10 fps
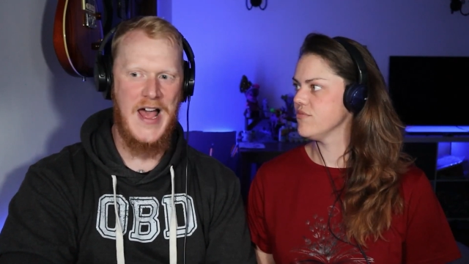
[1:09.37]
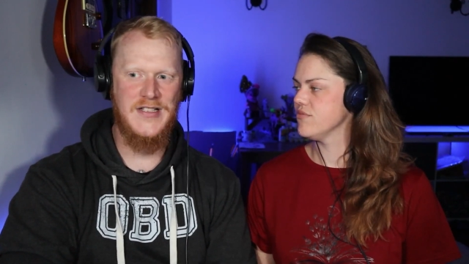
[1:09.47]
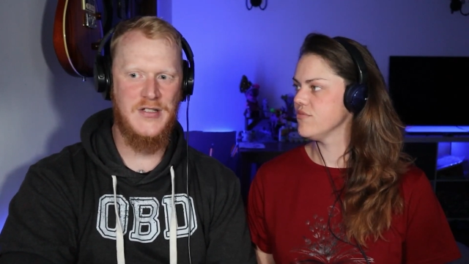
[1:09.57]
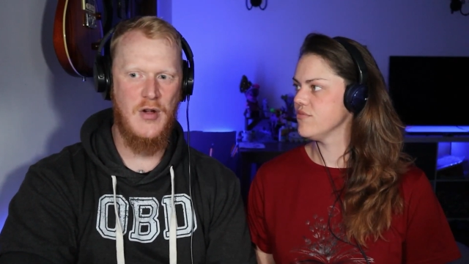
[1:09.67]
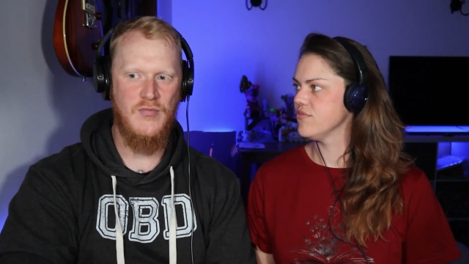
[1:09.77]
Speaker 1: I
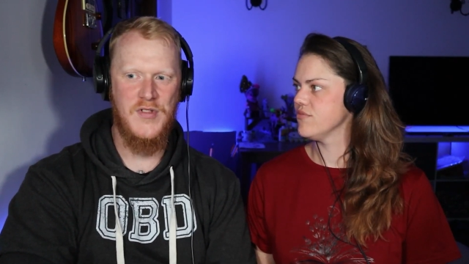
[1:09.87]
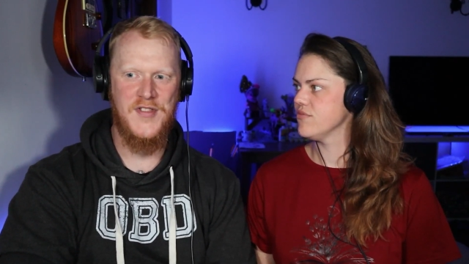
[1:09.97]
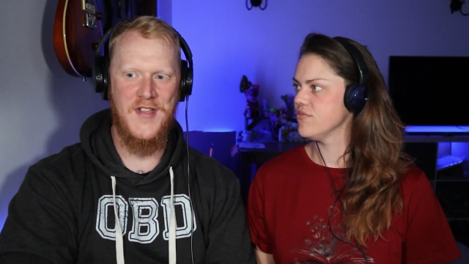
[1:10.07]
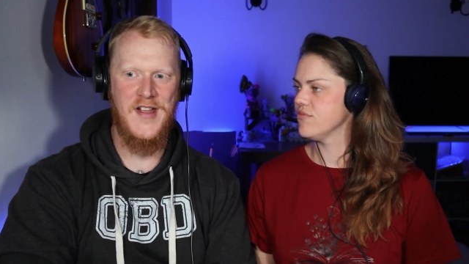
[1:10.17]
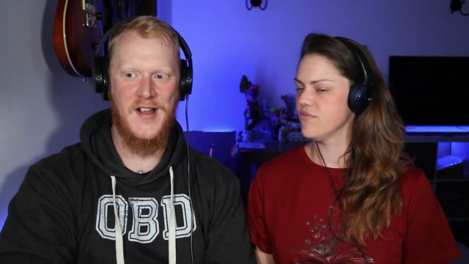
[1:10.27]
don't
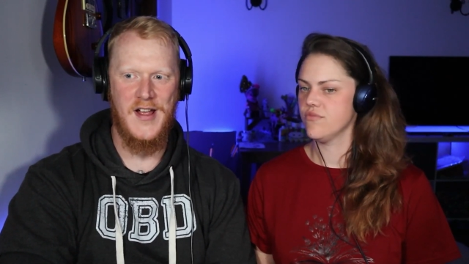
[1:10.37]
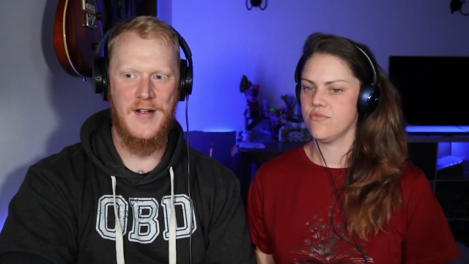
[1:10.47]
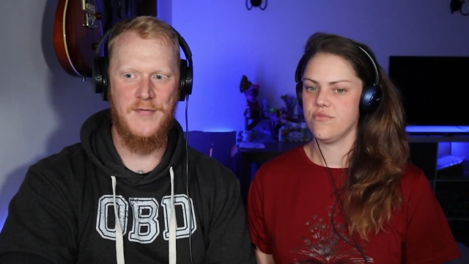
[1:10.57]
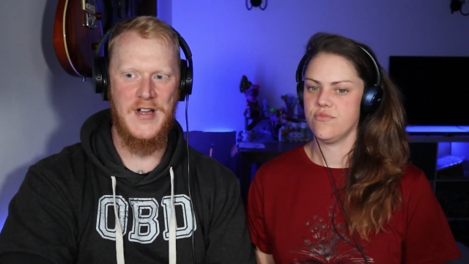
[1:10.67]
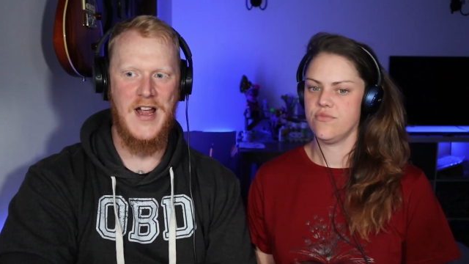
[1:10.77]
think
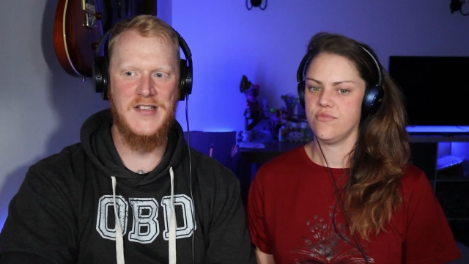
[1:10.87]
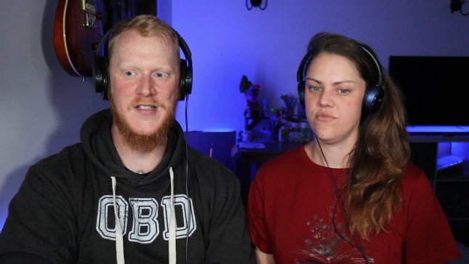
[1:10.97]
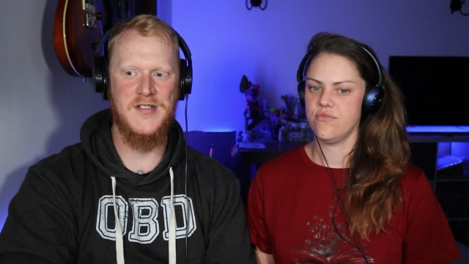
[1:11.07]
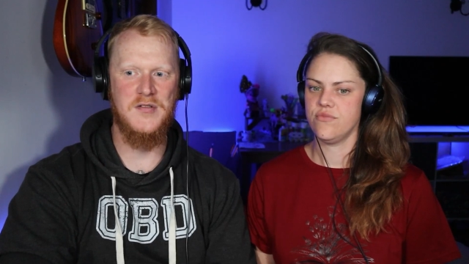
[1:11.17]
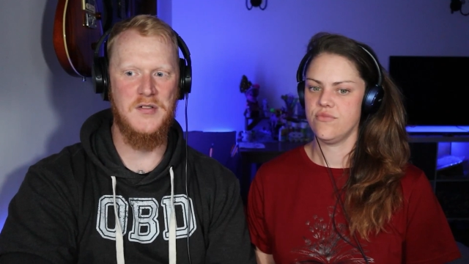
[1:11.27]
I've
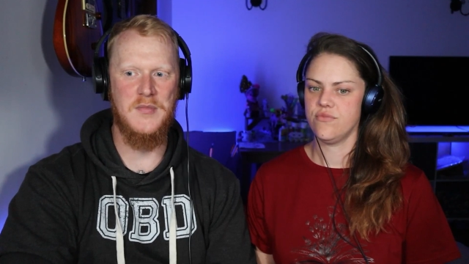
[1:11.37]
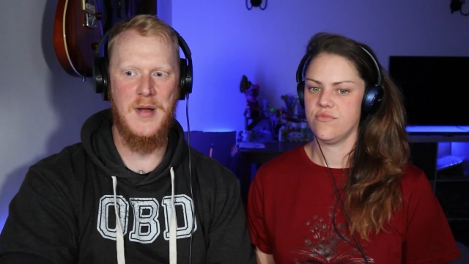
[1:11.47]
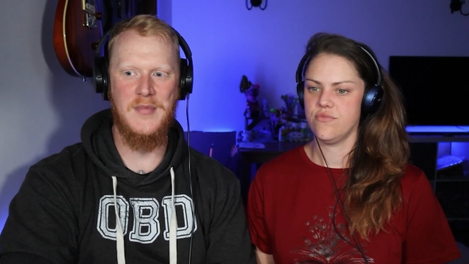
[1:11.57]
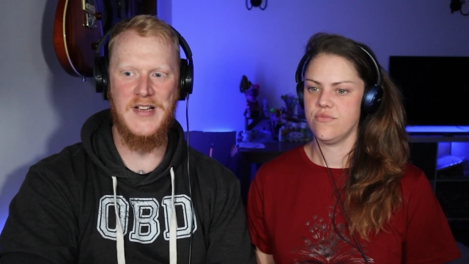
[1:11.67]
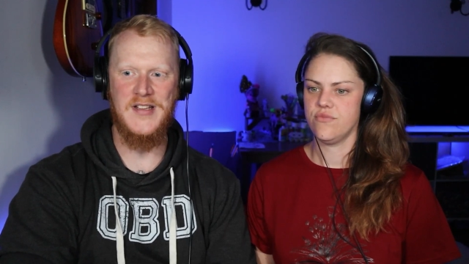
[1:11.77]
reacted to him.
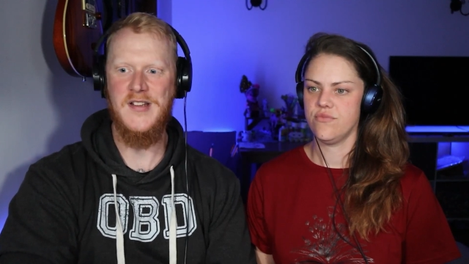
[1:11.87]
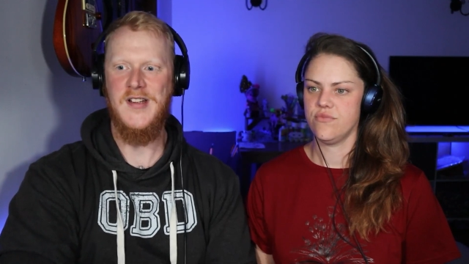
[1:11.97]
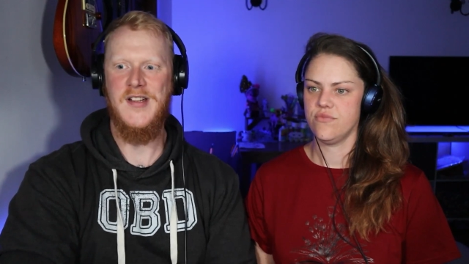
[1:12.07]
I'm like